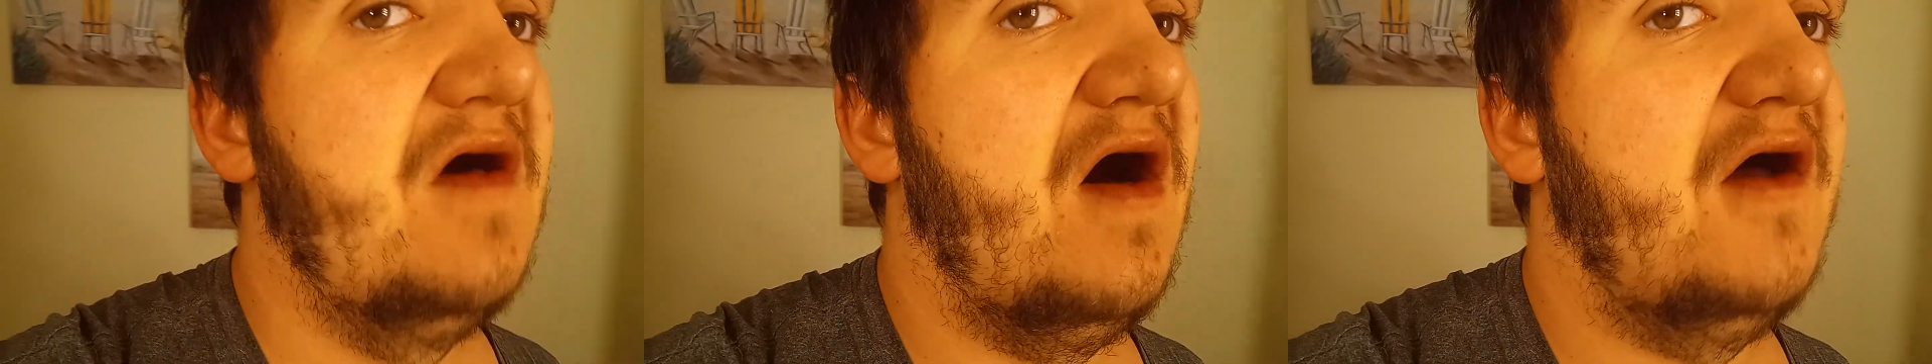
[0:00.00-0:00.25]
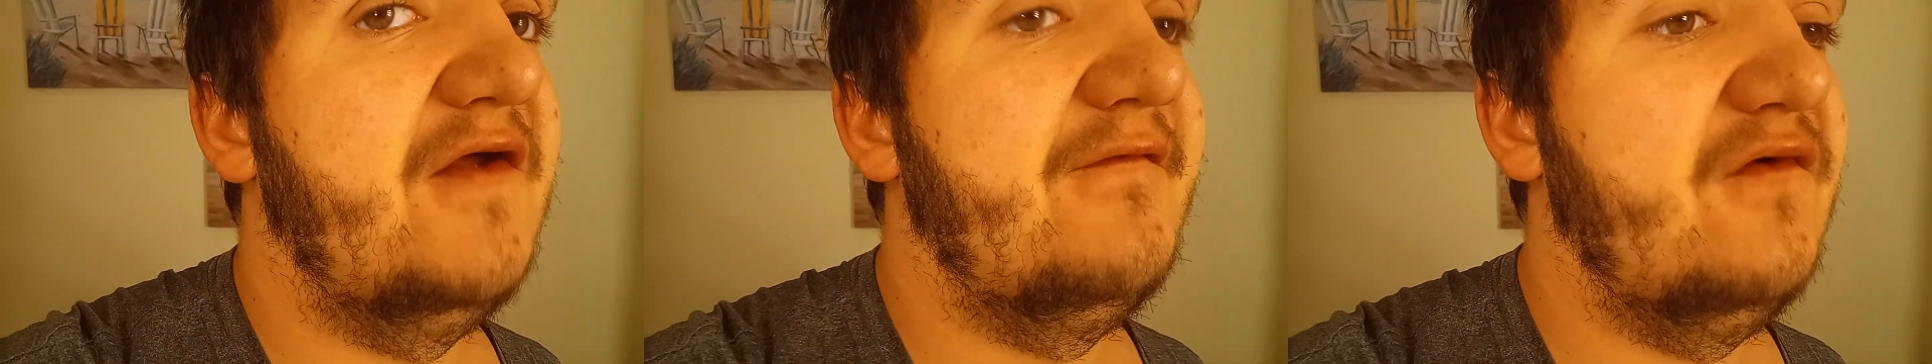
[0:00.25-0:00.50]

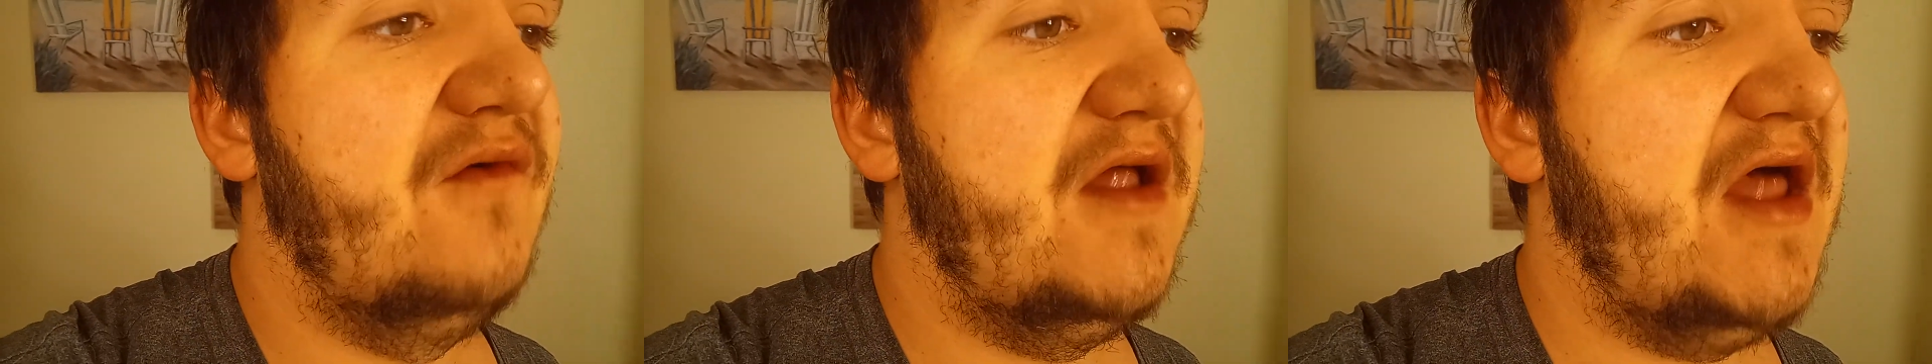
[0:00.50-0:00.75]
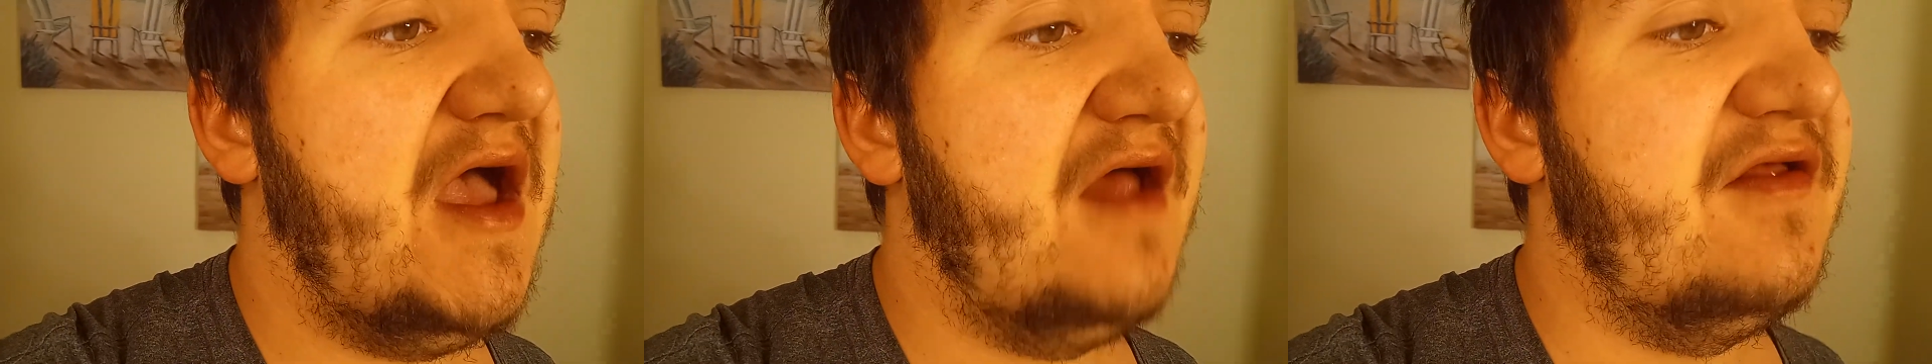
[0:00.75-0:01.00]
on
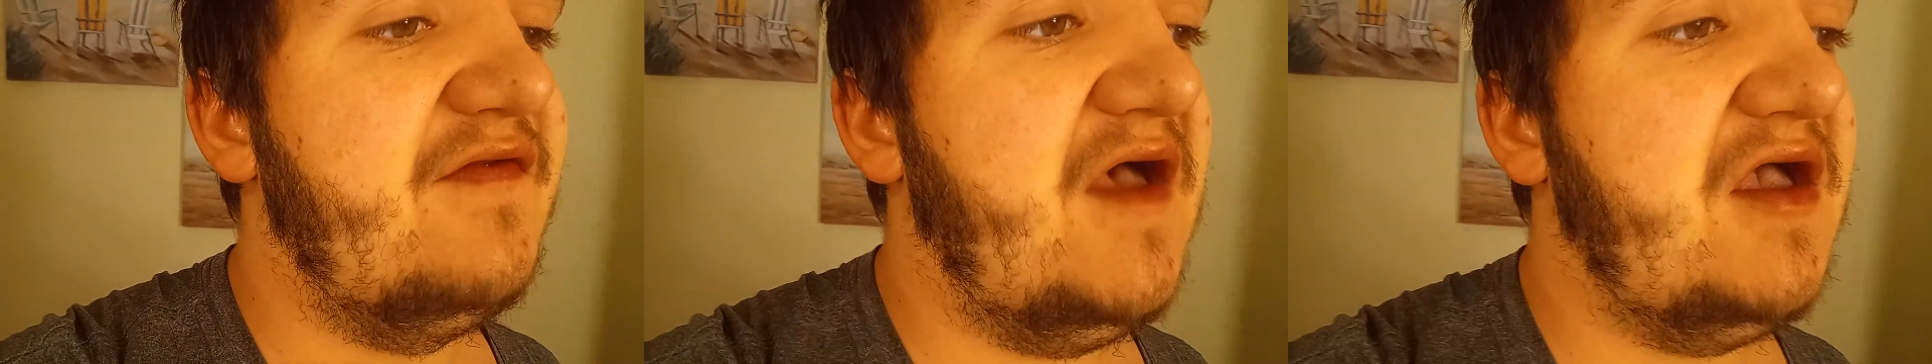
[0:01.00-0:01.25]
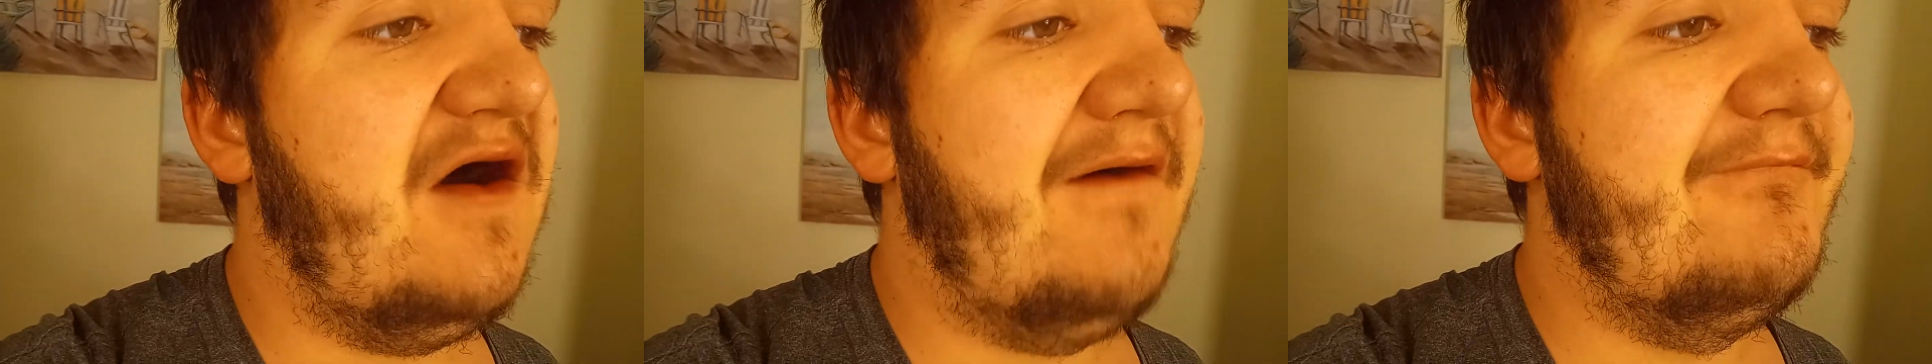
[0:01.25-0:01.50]
while I had the
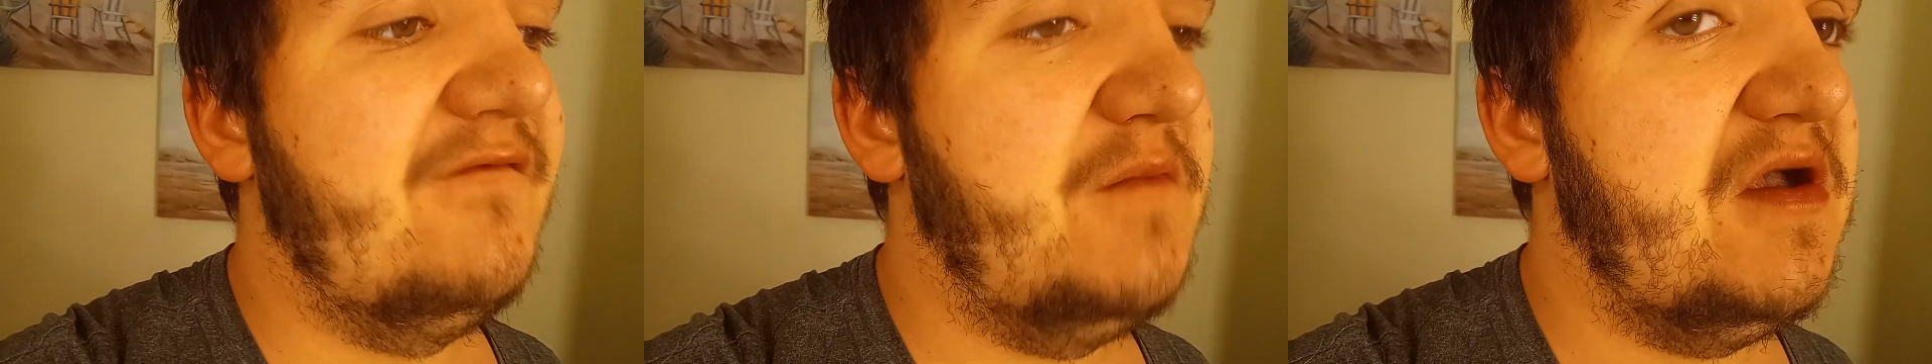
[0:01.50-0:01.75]
day off from